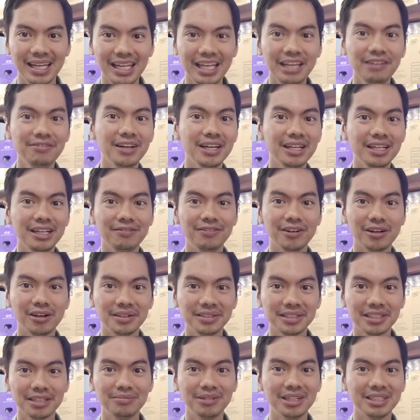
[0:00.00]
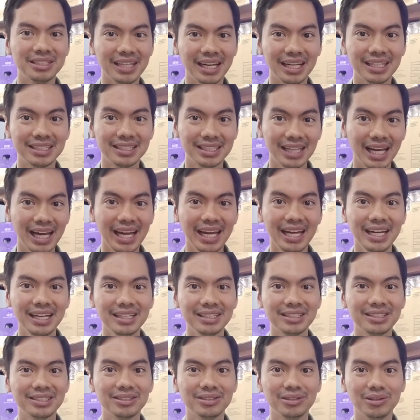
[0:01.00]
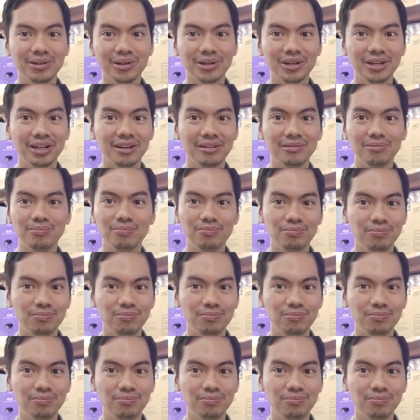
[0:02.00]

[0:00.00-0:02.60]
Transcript: Even if a customer says thanks or